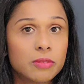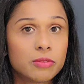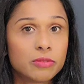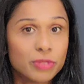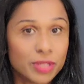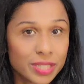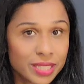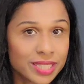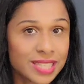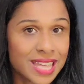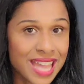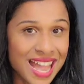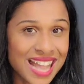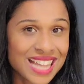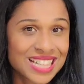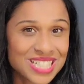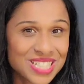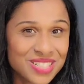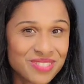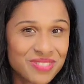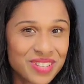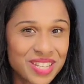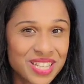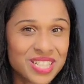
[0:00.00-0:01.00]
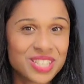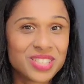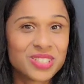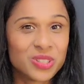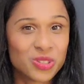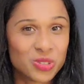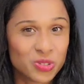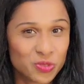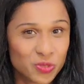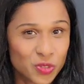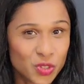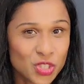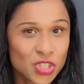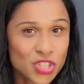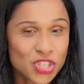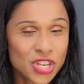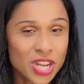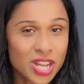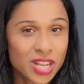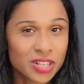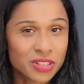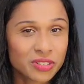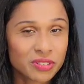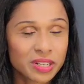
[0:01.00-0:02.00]
really activating your root
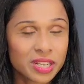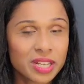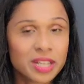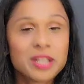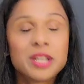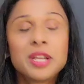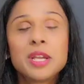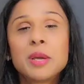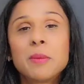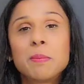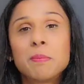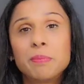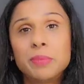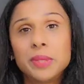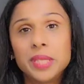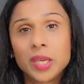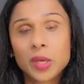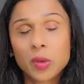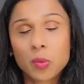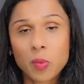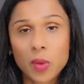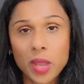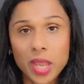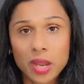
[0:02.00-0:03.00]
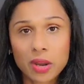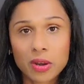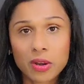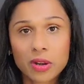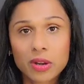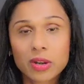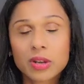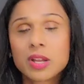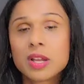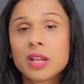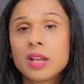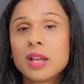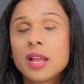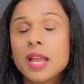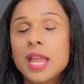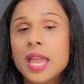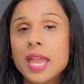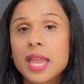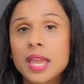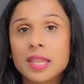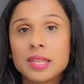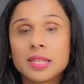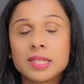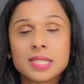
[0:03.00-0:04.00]
chakra, be aware,
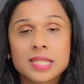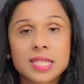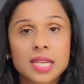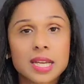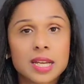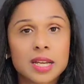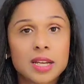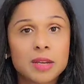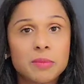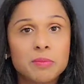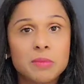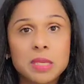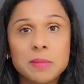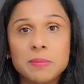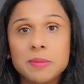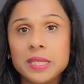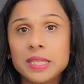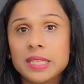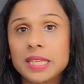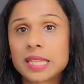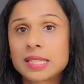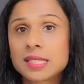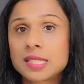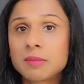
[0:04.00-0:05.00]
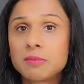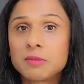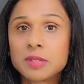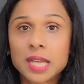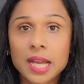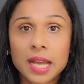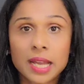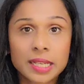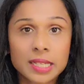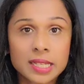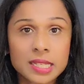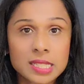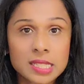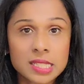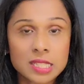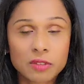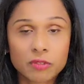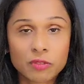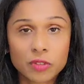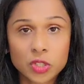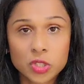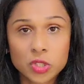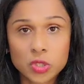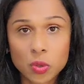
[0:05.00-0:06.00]
and maybe get some guidance
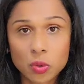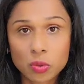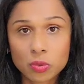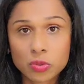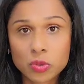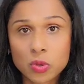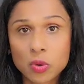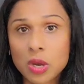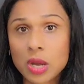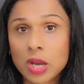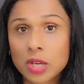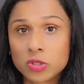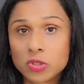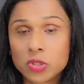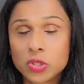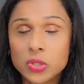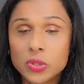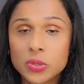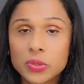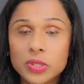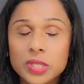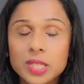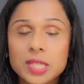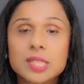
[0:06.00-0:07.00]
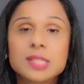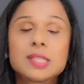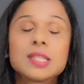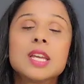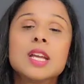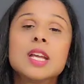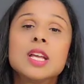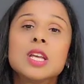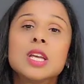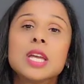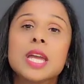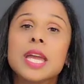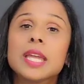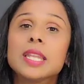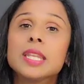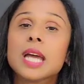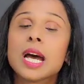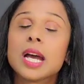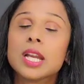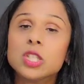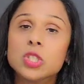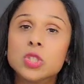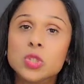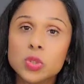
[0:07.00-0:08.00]
if you don't know how to do this. And
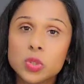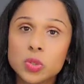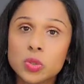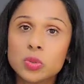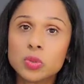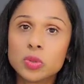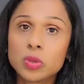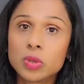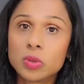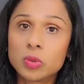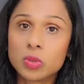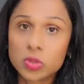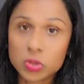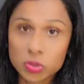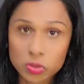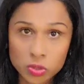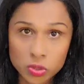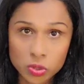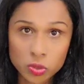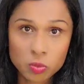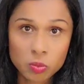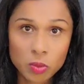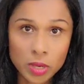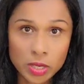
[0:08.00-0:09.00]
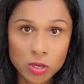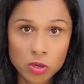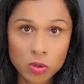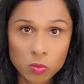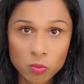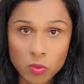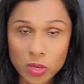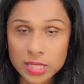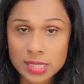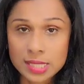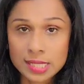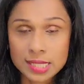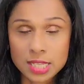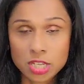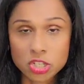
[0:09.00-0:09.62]
I do one-on-one